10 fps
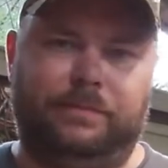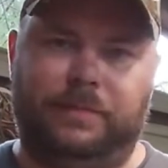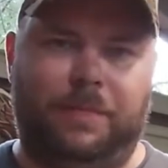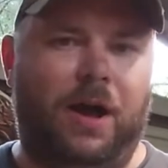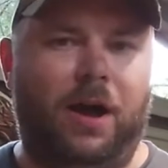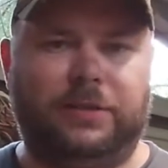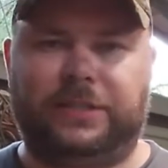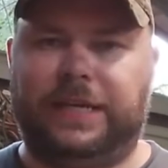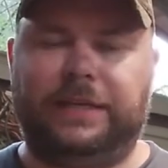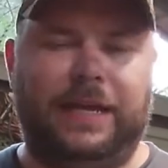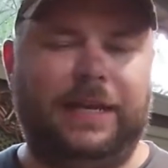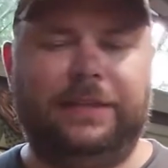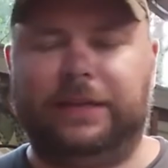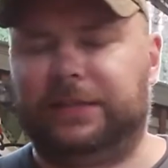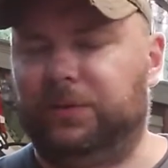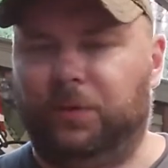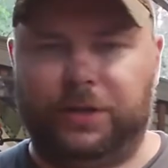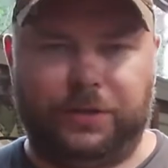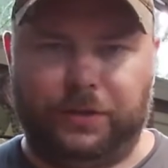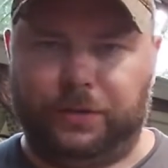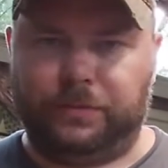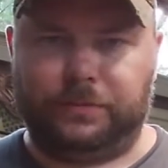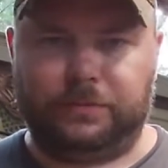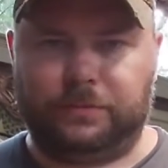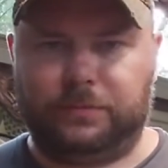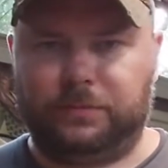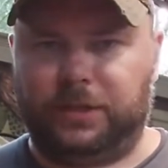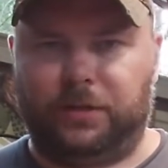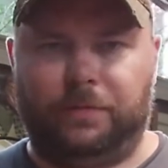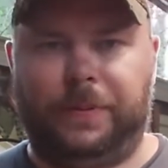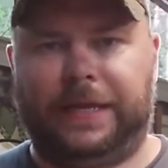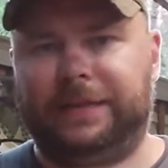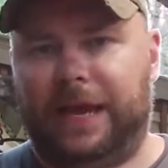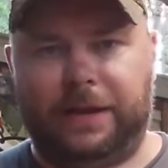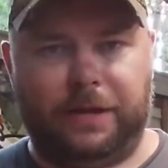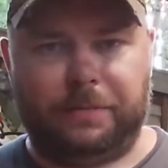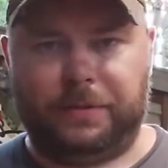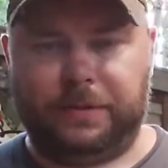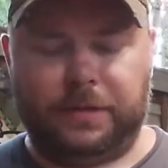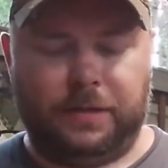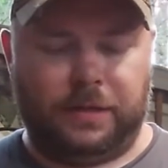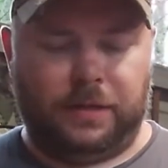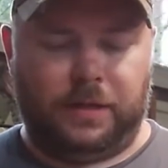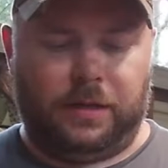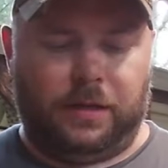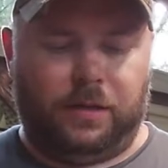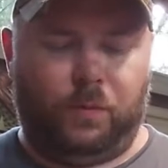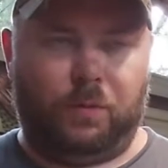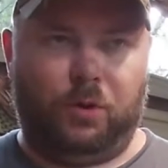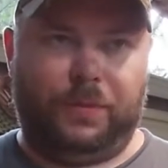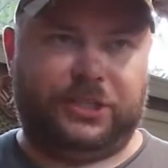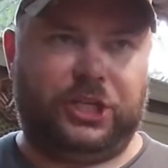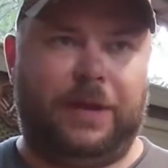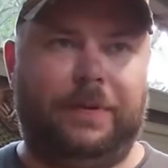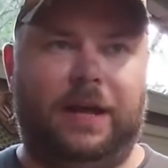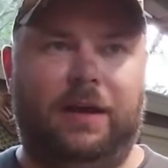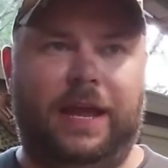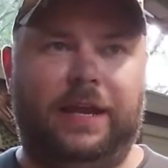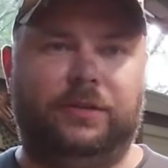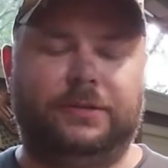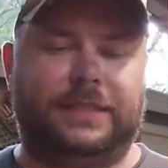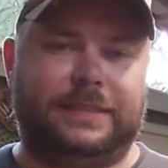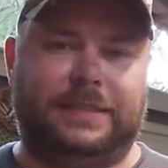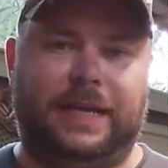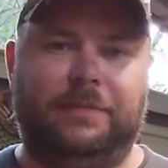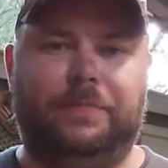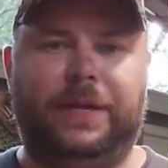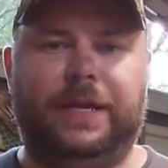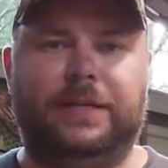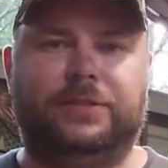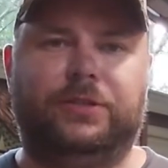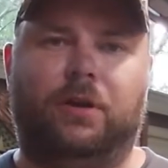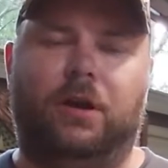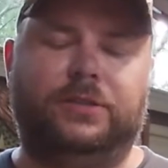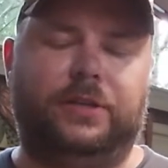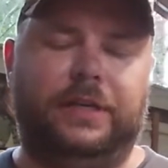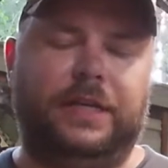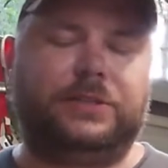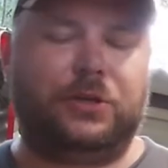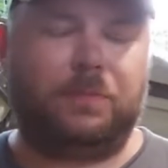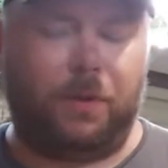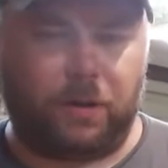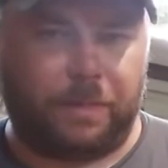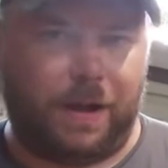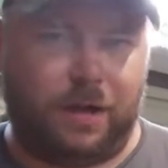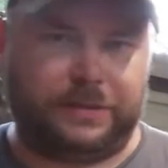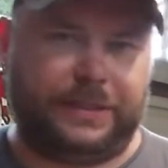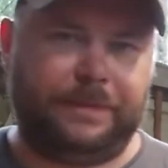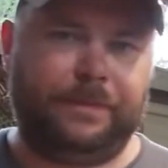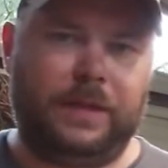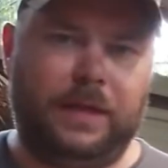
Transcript: epoxied, anything that you want to do, pick that up. We will be shaping out handles and setting pins. You're also going to need 2-part epoxy.